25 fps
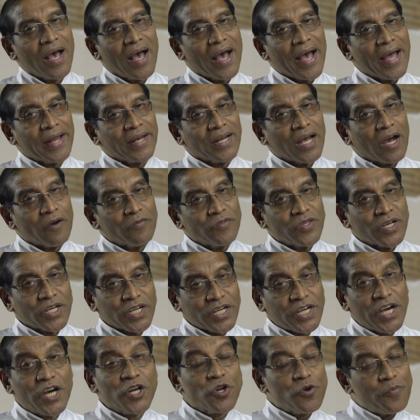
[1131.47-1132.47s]
and have the
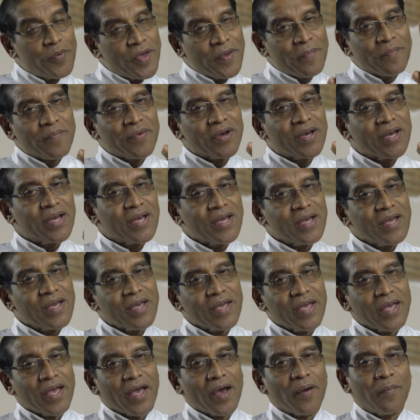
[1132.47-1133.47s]
cherubim
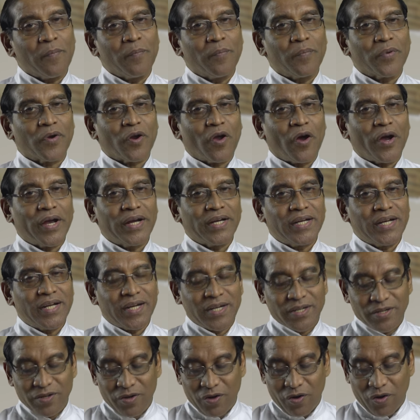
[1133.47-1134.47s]

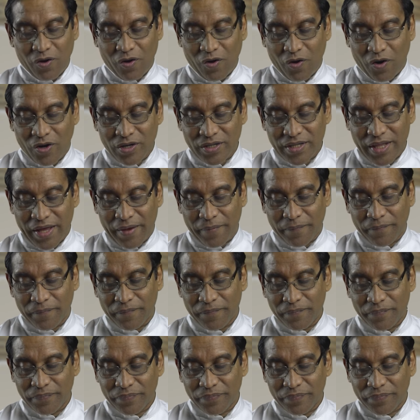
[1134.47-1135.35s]
embroidered on them.